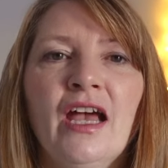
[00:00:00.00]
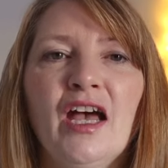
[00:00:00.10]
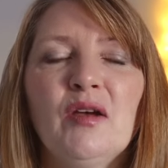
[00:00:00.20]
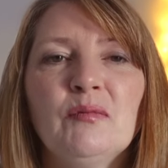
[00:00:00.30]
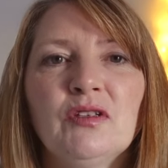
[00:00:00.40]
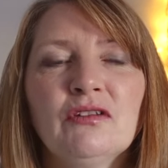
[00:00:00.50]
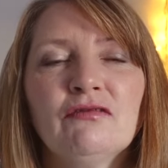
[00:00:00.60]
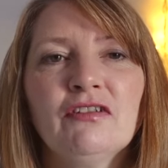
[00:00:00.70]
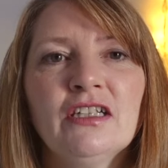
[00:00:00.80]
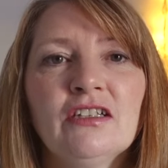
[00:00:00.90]
You
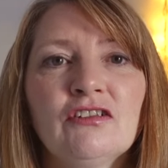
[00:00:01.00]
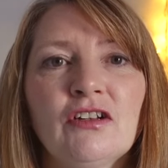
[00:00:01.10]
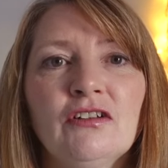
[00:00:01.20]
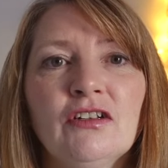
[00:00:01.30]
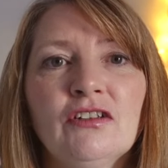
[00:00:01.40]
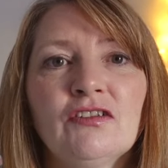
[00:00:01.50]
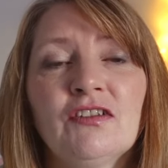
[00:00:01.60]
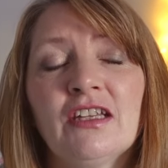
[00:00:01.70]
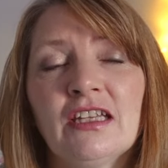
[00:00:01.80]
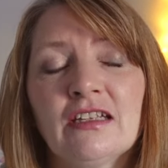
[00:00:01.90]
can find the show notes
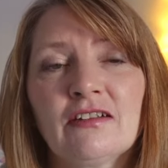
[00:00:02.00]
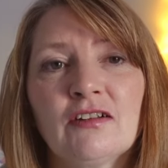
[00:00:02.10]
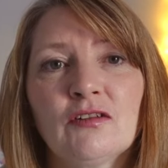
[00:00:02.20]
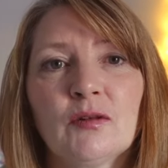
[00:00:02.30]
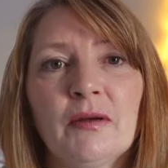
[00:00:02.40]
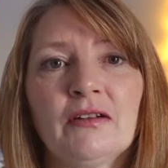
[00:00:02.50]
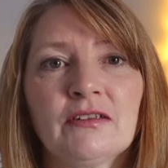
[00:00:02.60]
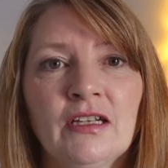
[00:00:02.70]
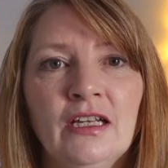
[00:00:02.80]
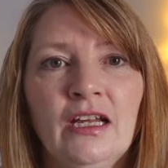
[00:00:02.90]
for the things I talk
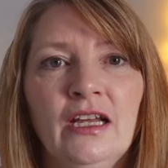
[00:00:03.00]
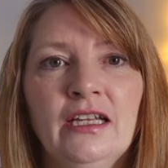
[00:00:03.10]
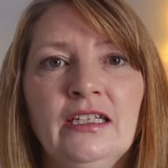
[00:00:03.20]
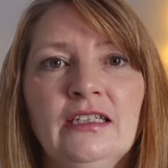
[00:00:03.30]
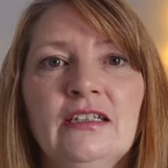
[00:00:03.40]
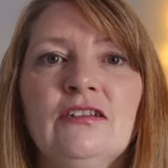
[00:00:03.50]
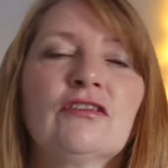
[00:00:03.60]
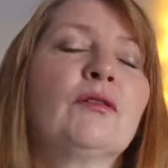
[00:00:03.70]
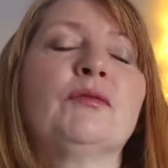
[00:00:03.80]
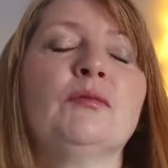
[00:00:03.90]
about in the
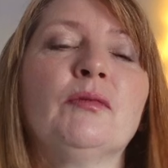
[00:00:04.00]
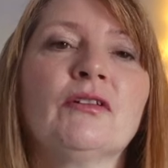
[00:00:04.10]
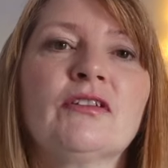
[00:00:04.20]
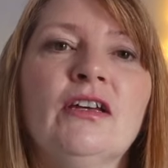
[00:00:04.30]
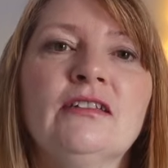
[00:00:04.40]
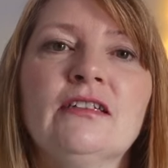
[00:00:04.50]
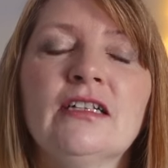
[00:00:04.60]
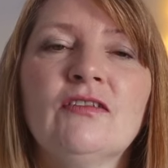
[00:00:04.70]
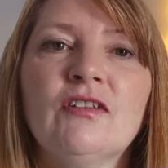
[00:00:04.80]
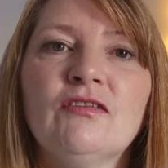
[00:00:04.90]
description box
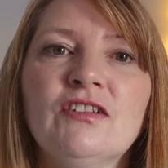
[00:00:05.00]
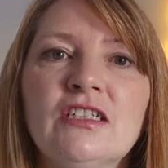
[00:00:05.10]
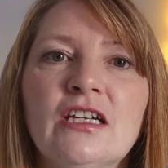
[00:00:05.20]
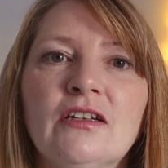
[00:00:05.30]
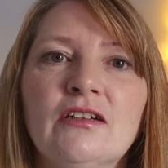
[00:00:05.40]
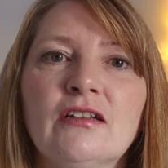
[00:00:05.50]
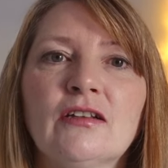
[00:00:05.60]
underneath the video.